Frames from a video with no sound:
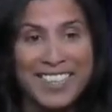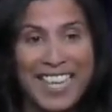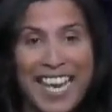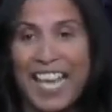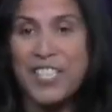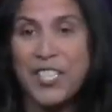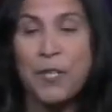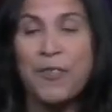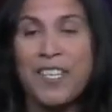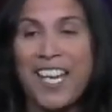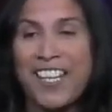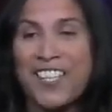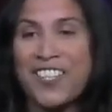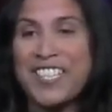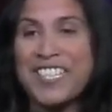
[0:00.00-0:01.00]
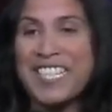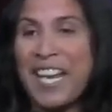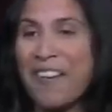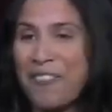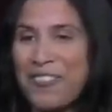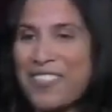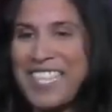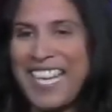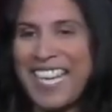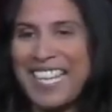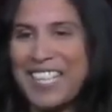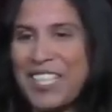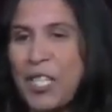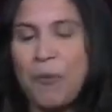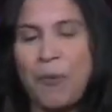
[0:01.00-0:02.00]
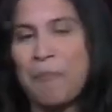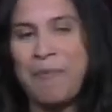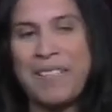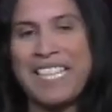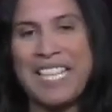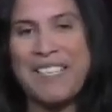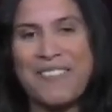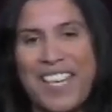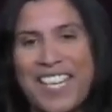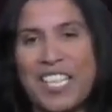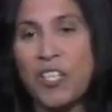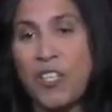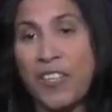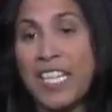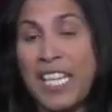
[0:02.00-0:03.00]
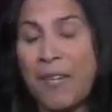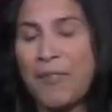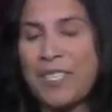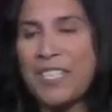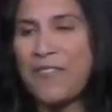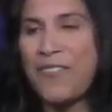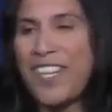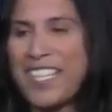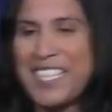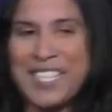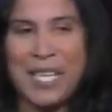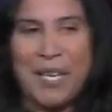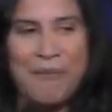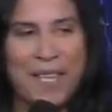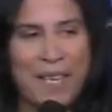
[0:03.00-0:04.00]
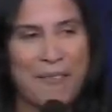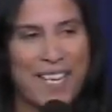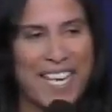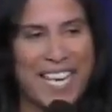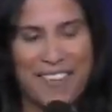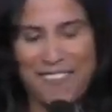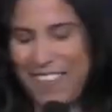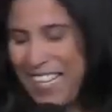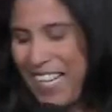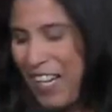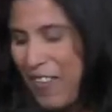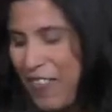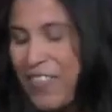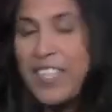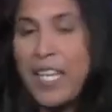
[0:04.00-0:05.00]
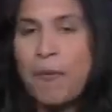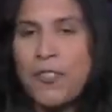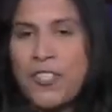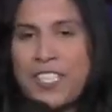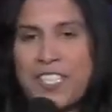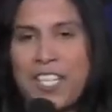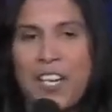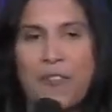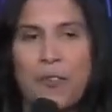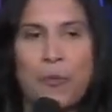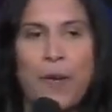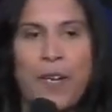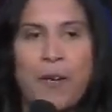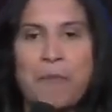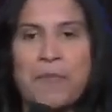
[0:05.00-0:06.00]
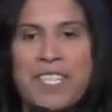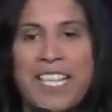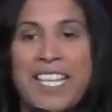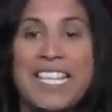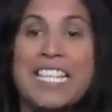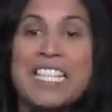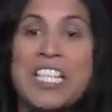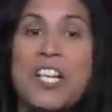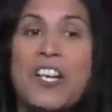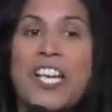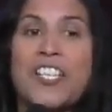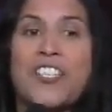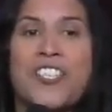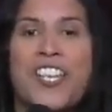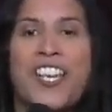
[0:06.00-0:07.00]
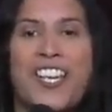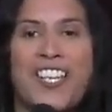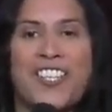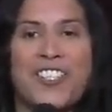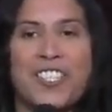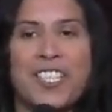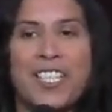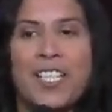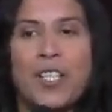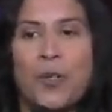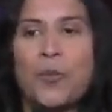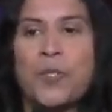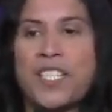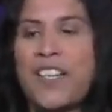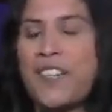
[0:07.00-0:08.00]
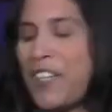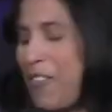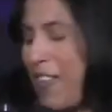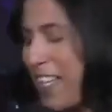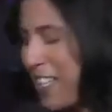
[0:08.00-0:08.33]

and do the actions every day. You wouldn't believe that. You'd think it was the first time they were hearing it. I think they were just overwhelmed that an entire church also knew that